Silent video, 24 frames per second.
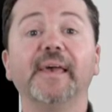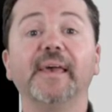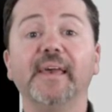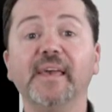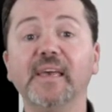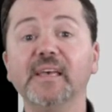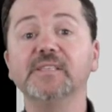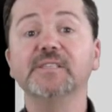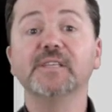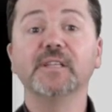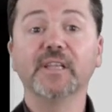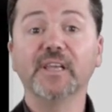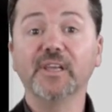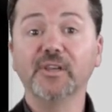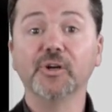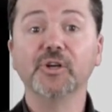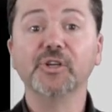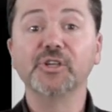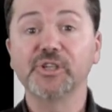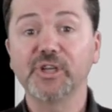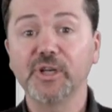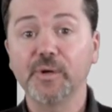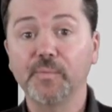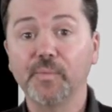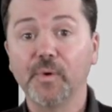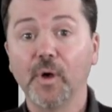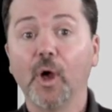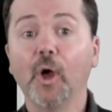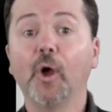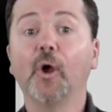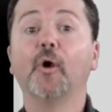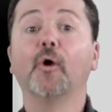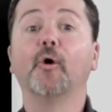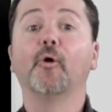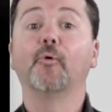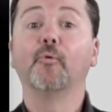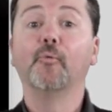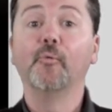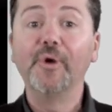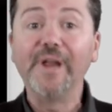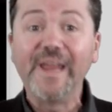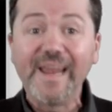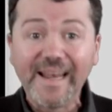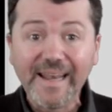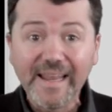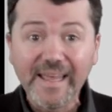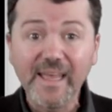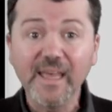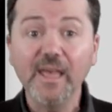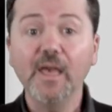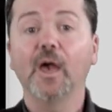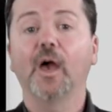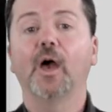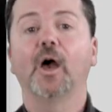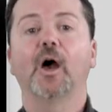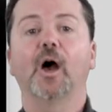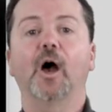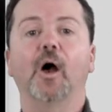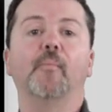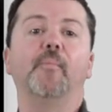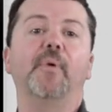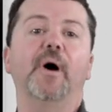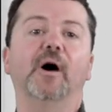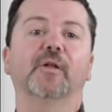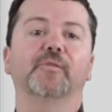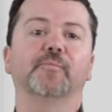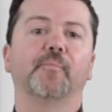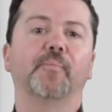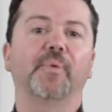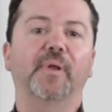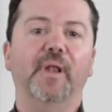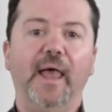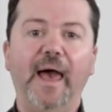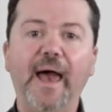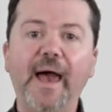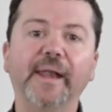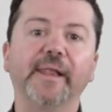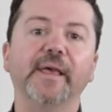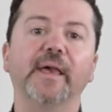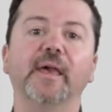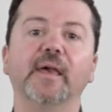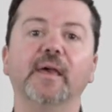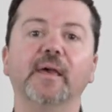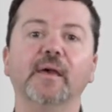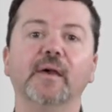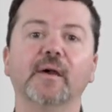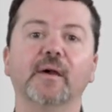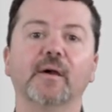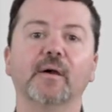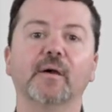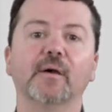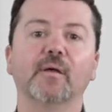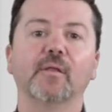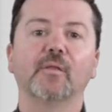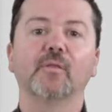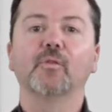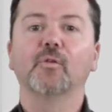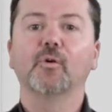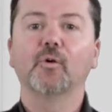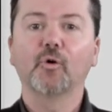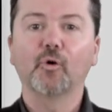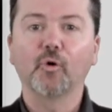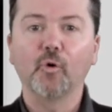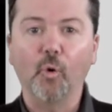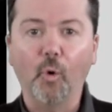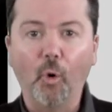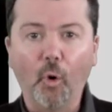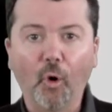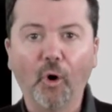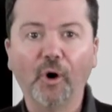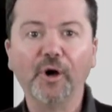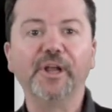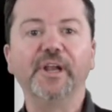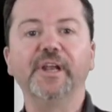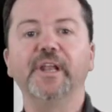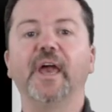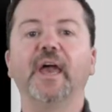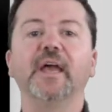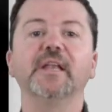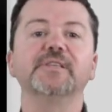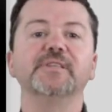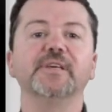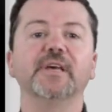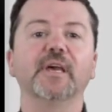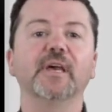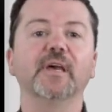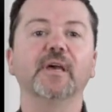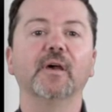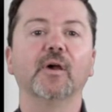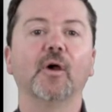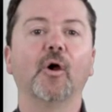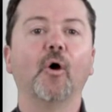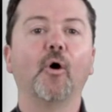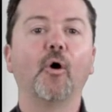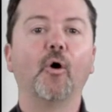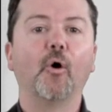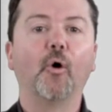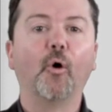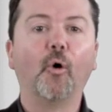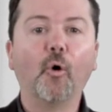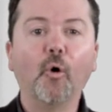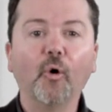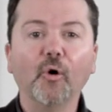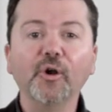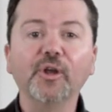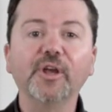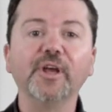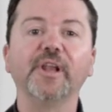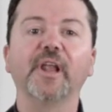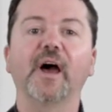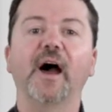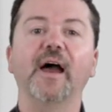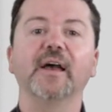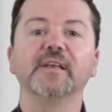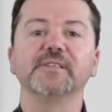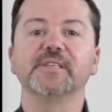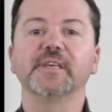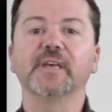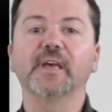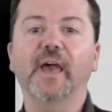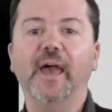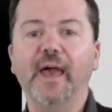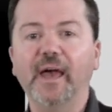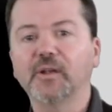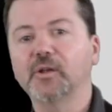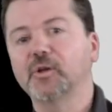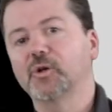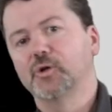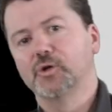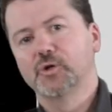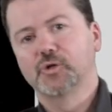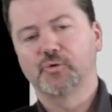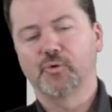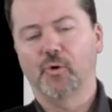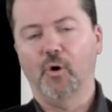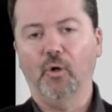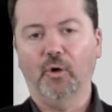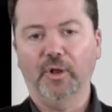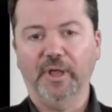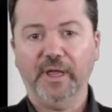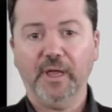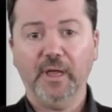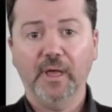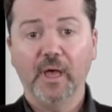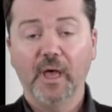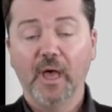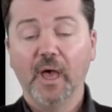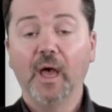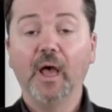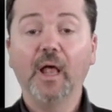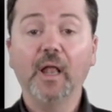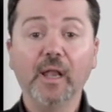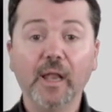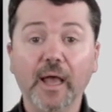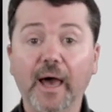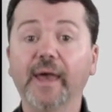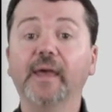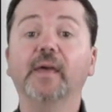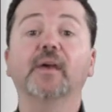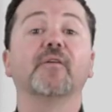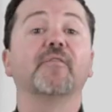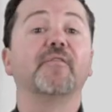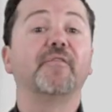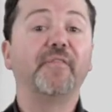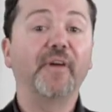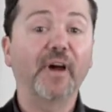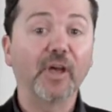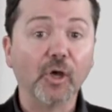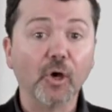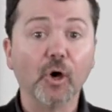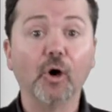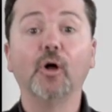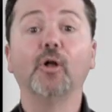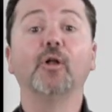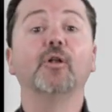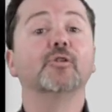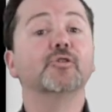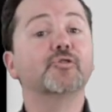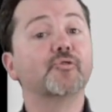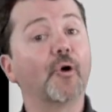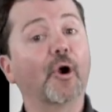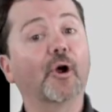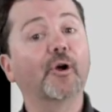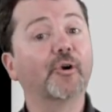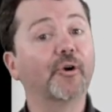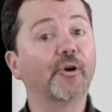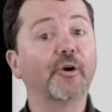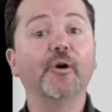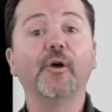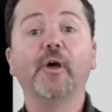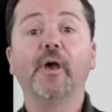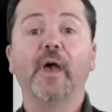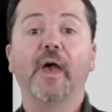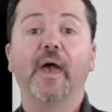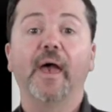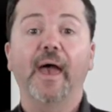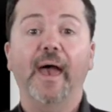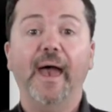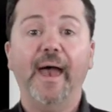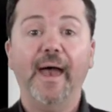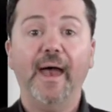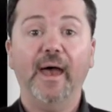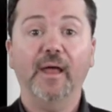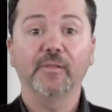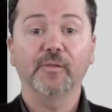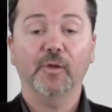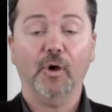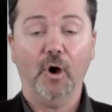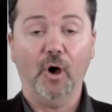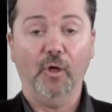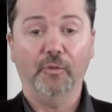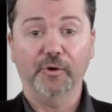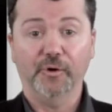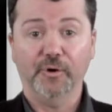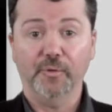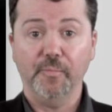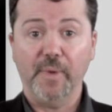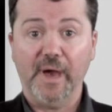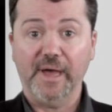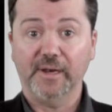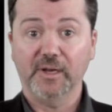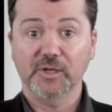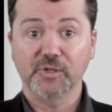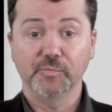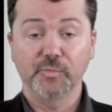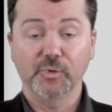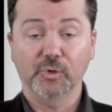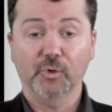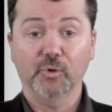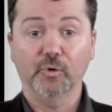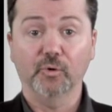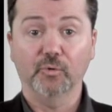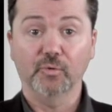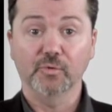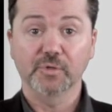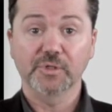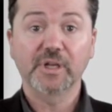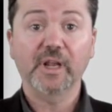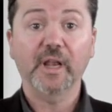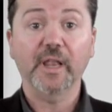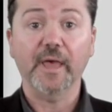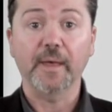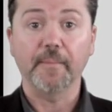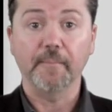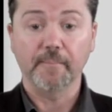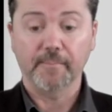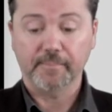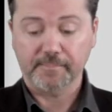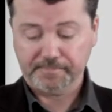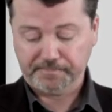is leadership really about planning, coordinating, organizing, and controlling, like Fayol, Drucker, and other management gurus claim?